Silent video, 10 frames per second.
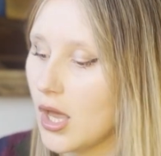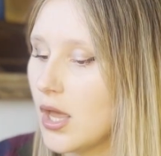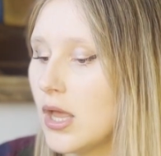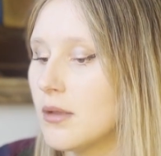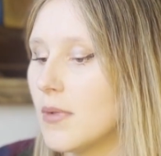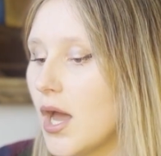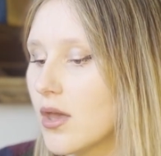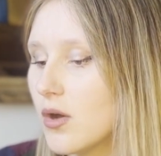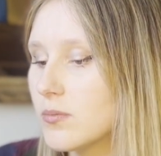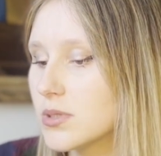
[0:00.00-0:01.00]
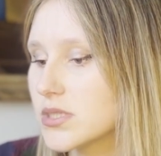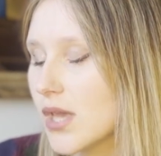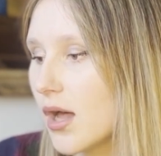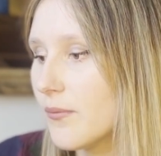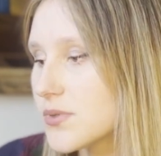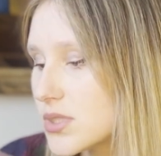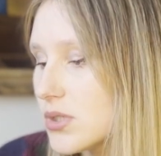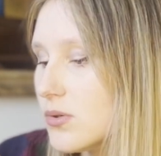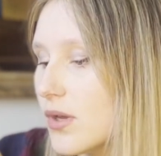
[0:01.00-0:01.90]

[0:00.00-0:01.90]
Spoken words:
I hope this helped you.